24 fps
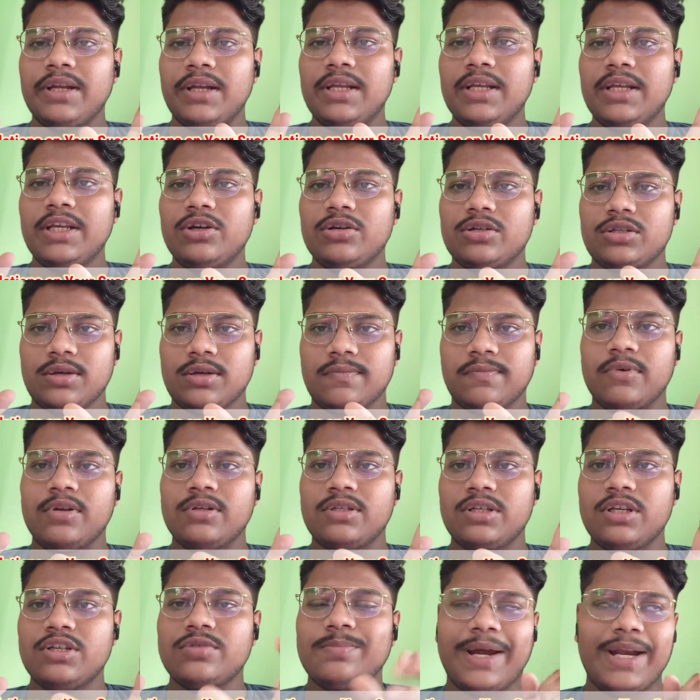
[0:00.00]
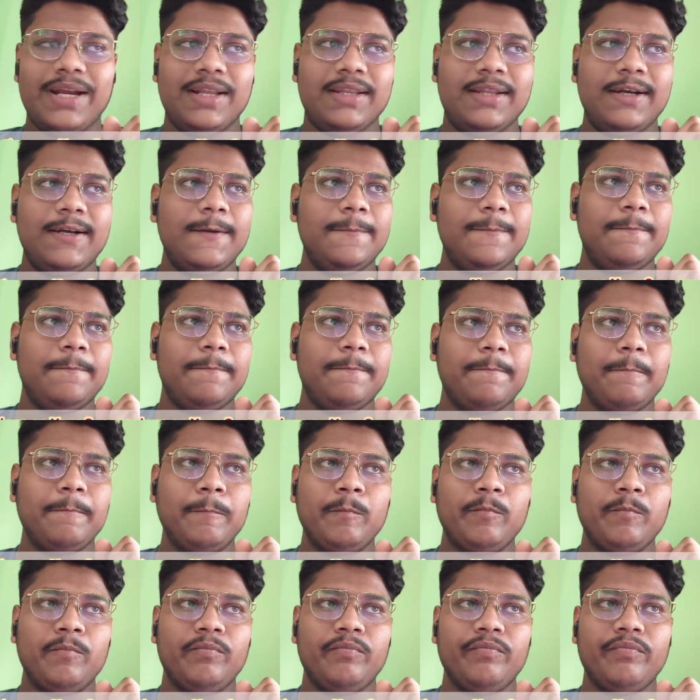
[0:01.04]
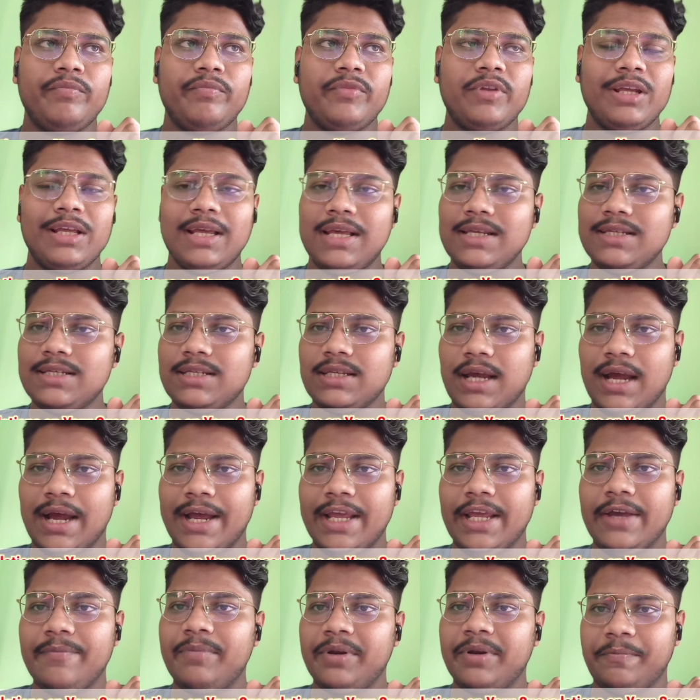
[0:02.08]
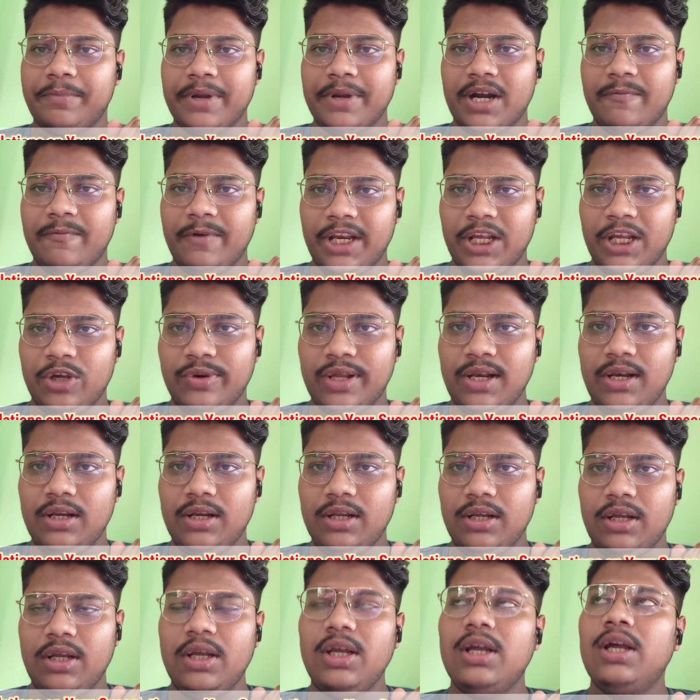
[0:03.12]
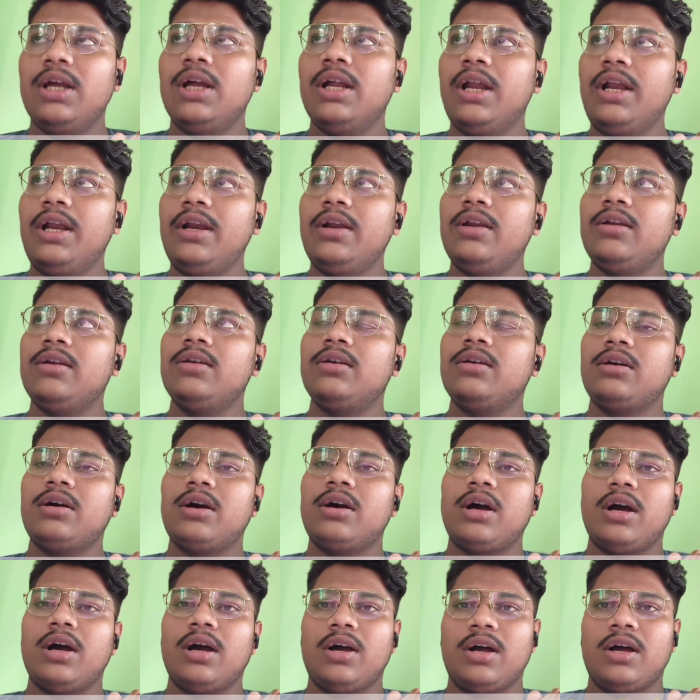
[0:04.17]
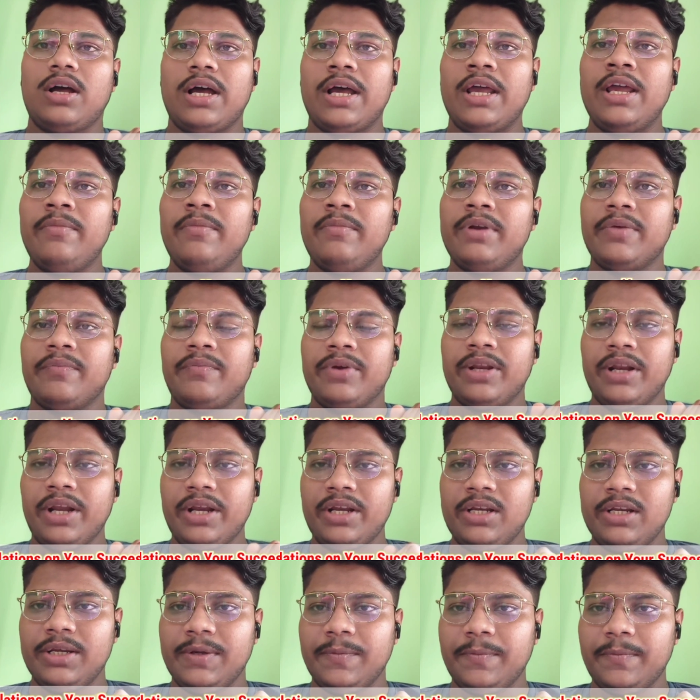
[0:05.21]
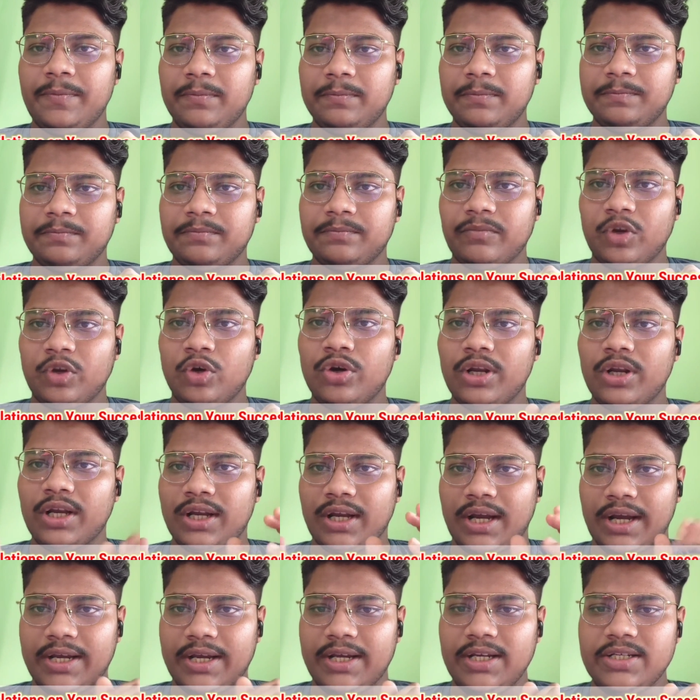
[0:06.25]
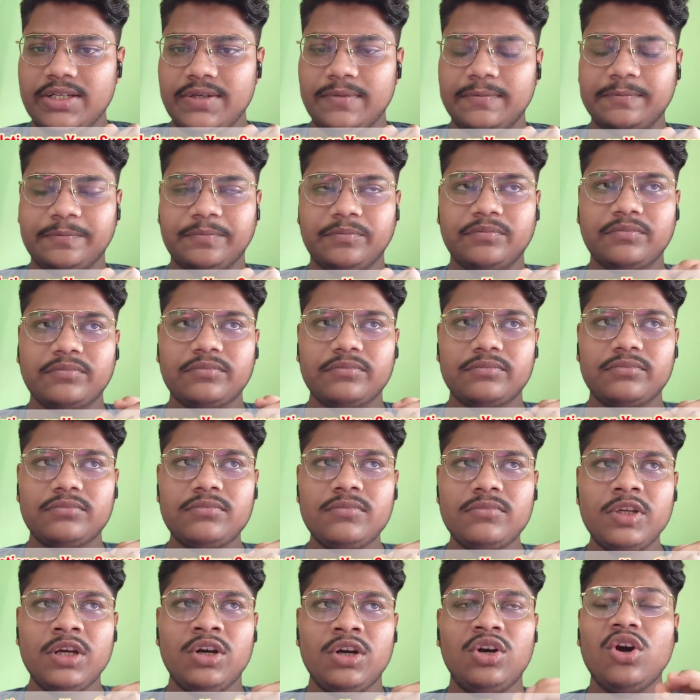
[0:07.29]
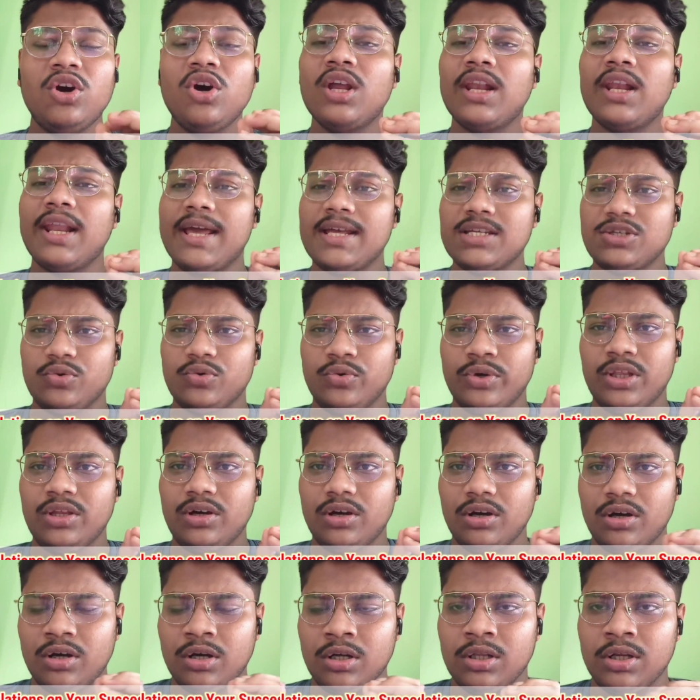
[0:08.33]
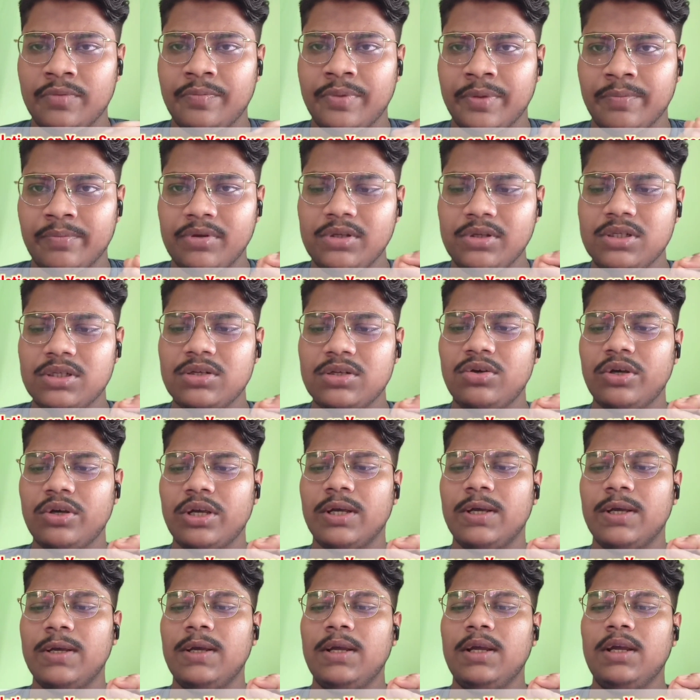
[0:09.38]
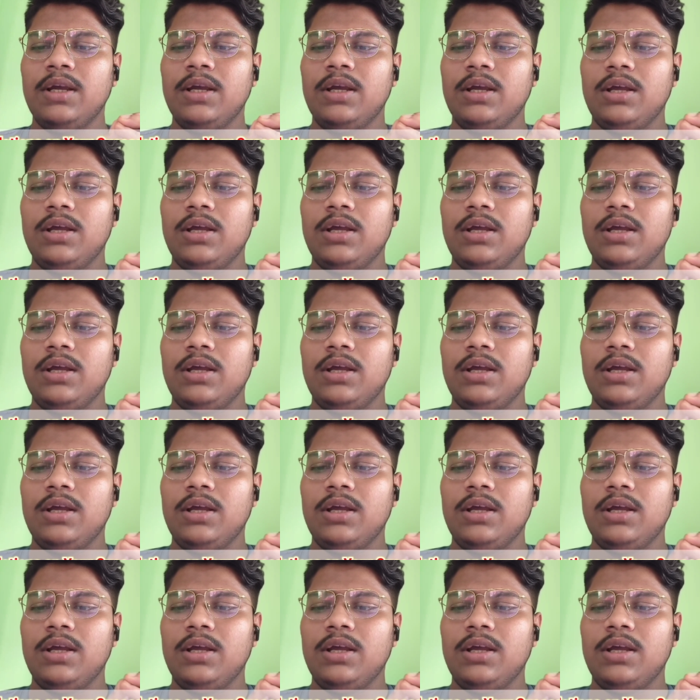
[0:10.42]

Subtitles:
telling your subconscious mind that yes, I have prepared very well and I am definitely gonna crack it. Talk less with other people's. Okay,